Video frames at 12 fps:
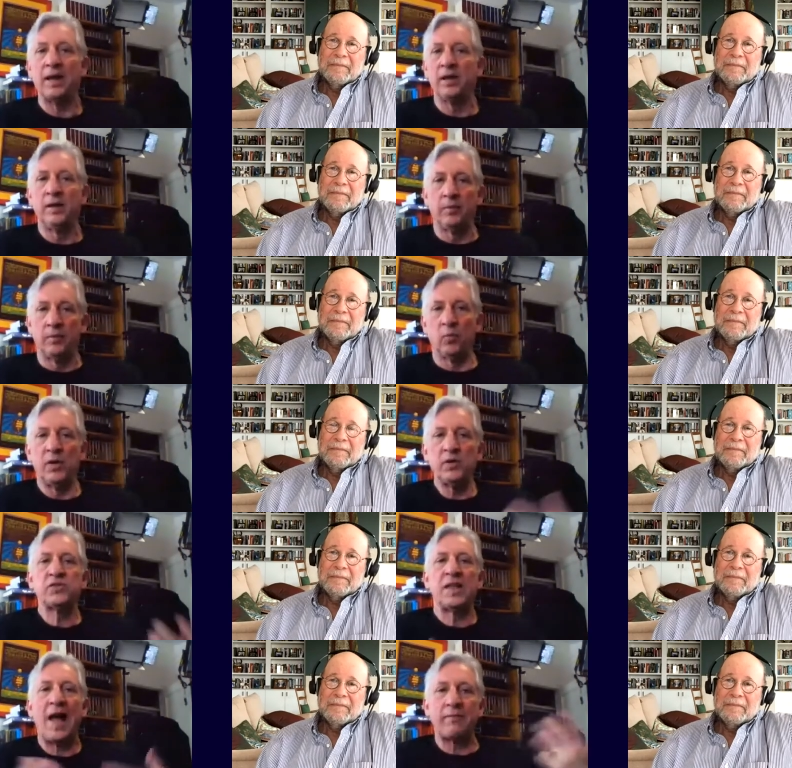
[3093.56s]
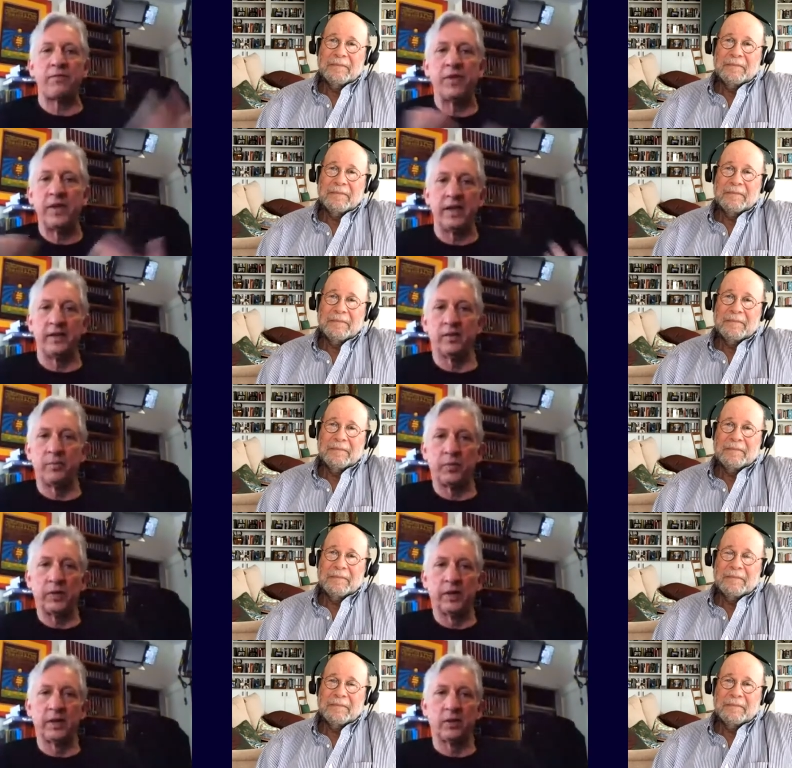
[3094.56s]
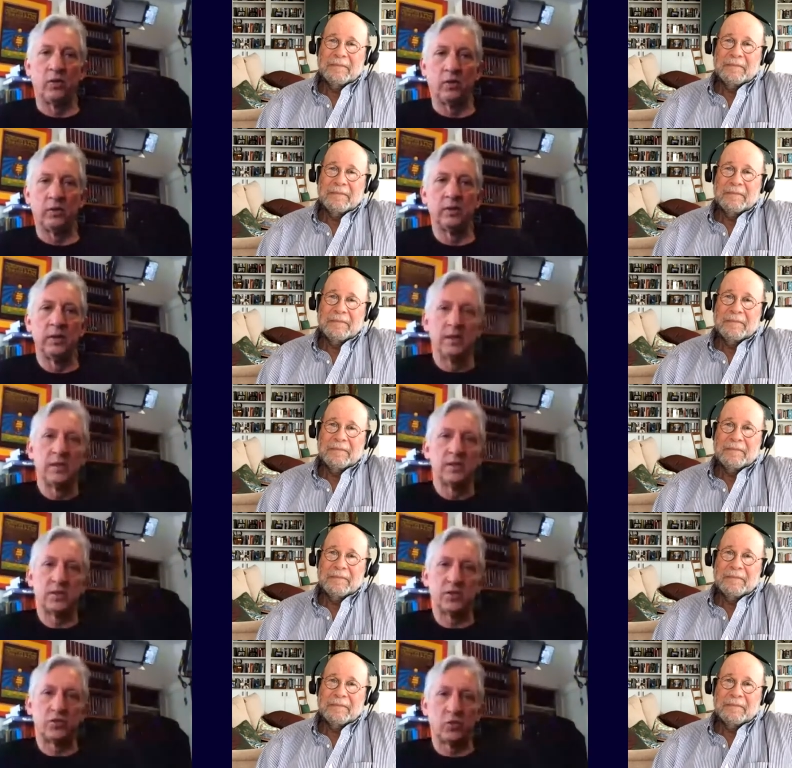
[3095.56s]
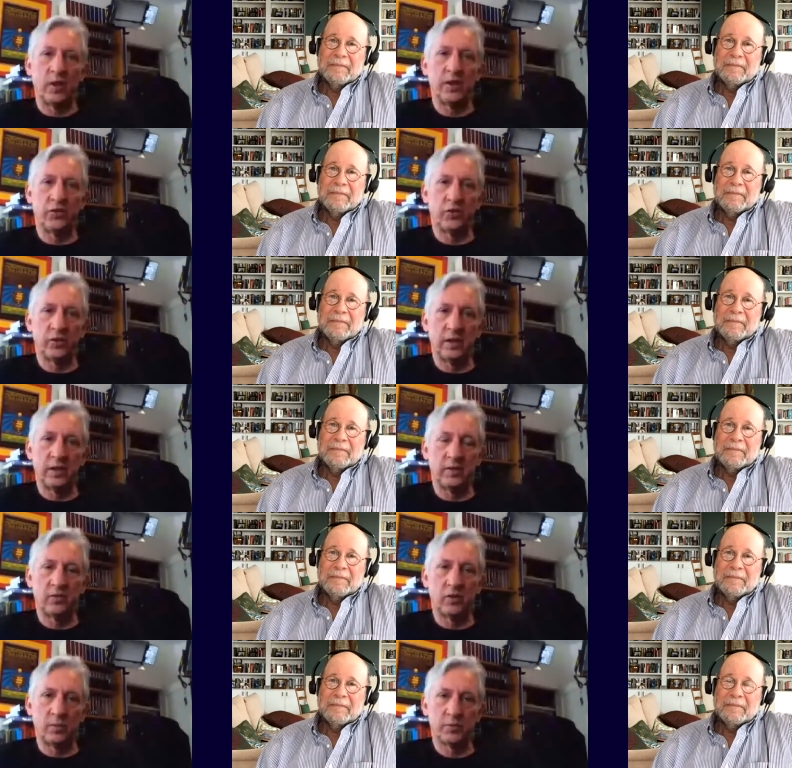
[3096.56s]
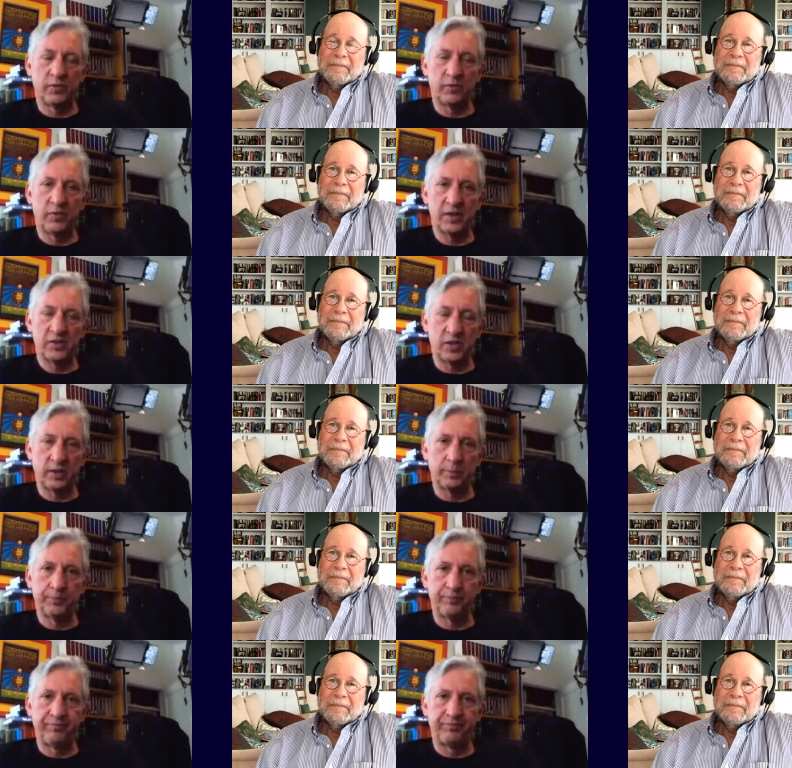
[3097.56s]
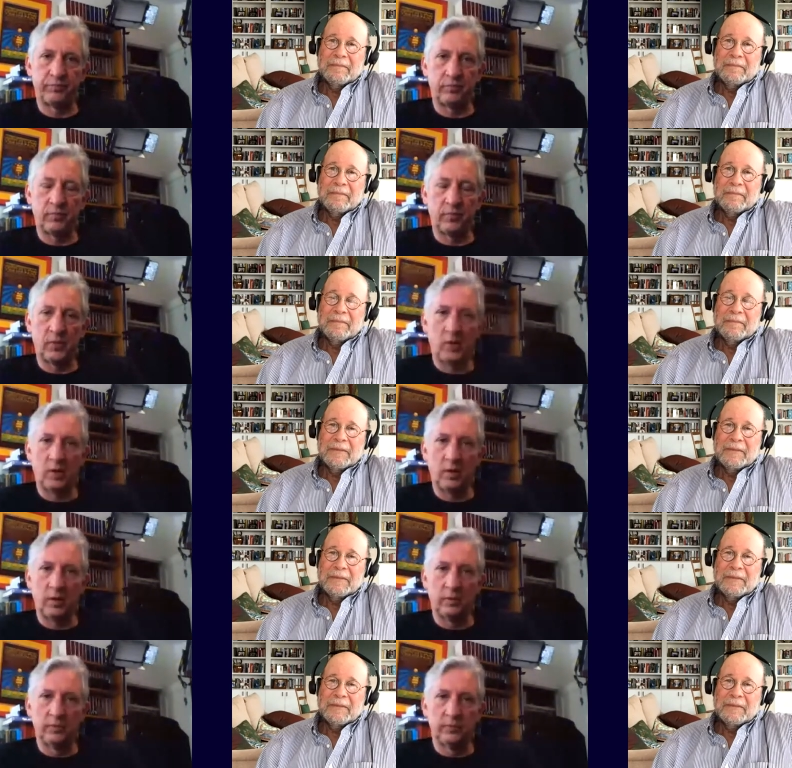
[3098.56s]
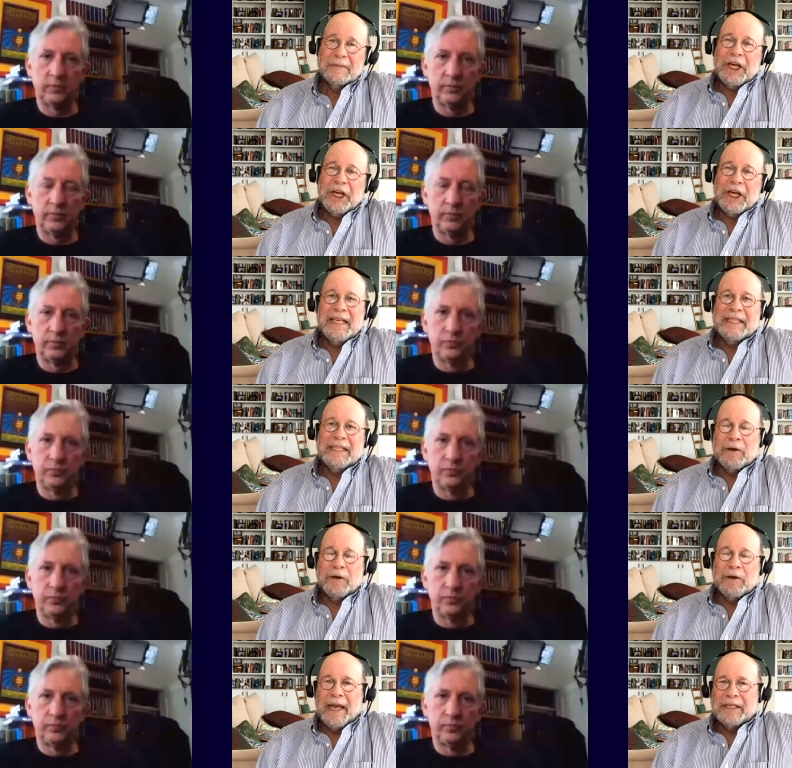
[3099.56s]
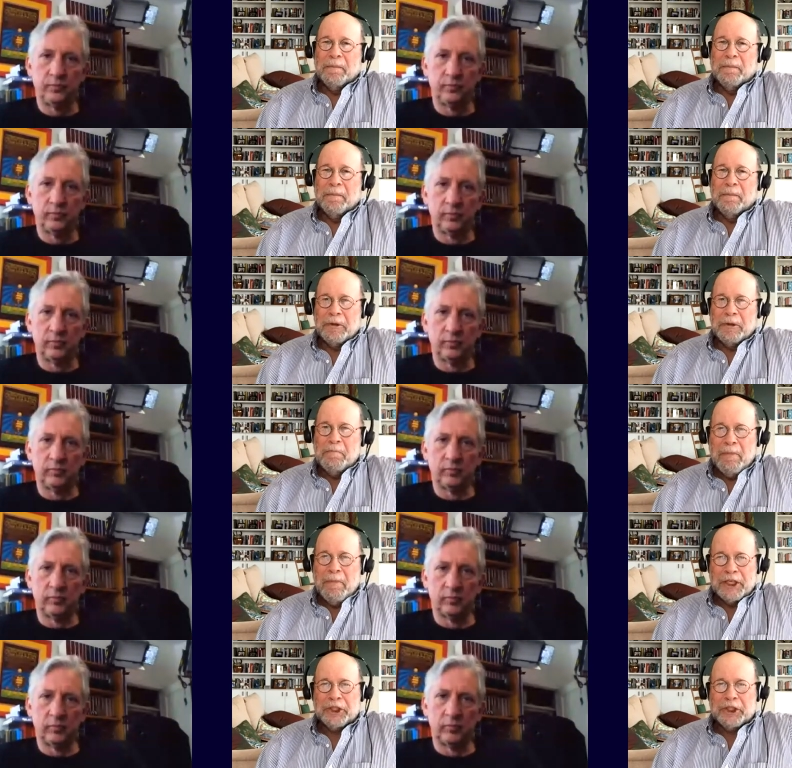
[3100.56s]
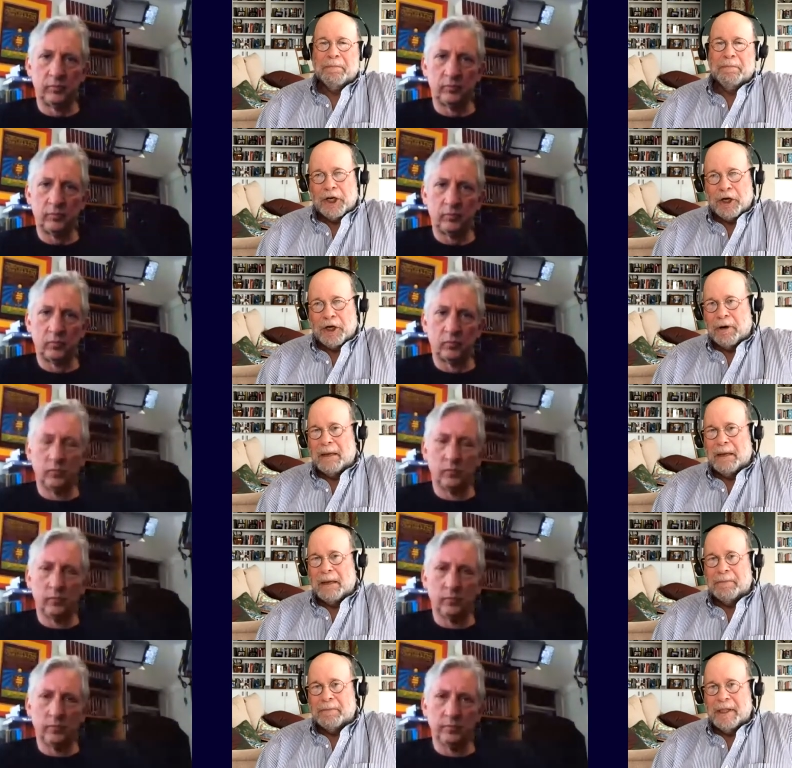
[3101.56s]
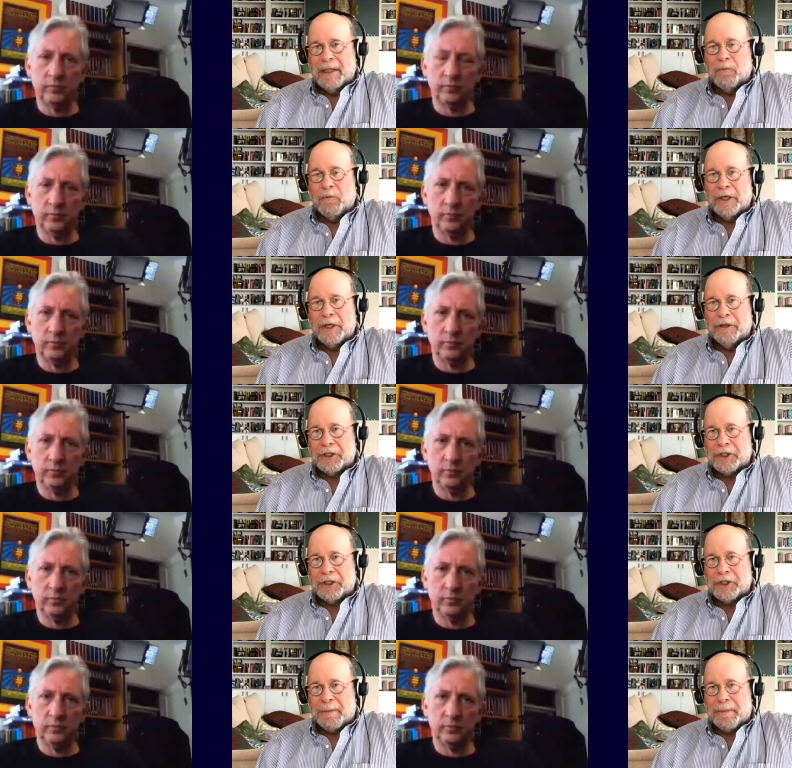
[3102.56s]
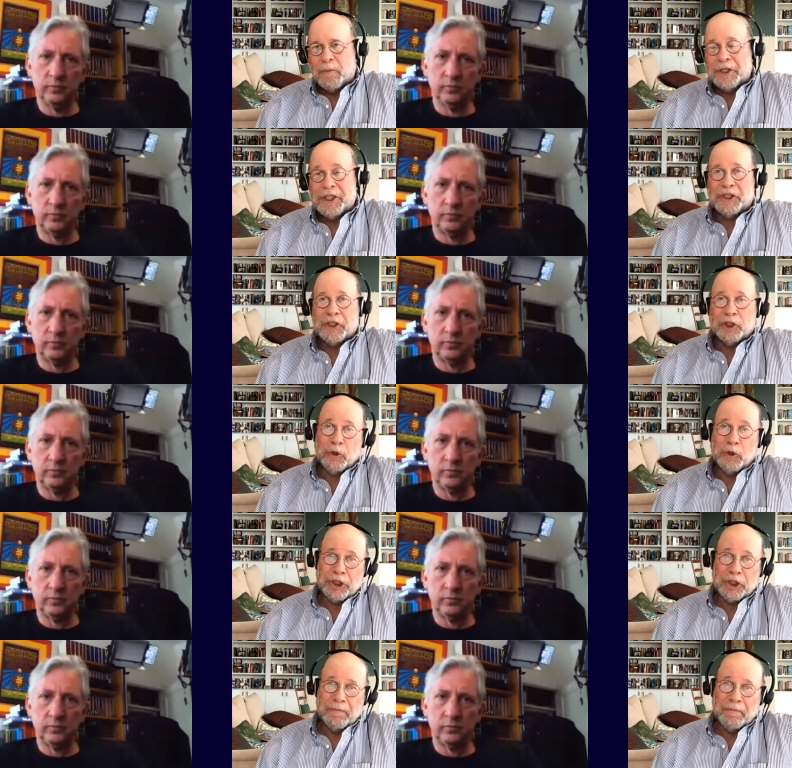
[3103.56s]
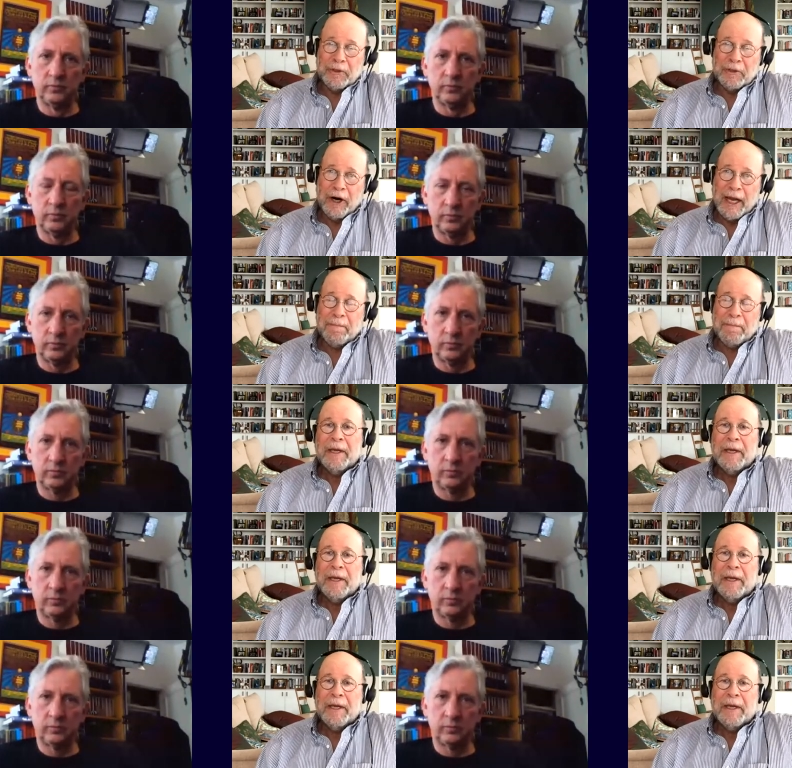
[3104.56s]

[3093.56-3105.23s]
Speaker 1: that where does that fit in the political situation in terms of investing?
Speaker 2: Well, Chinese equity has a much, much bigger problem than what you just talked about, which is dilution. All right.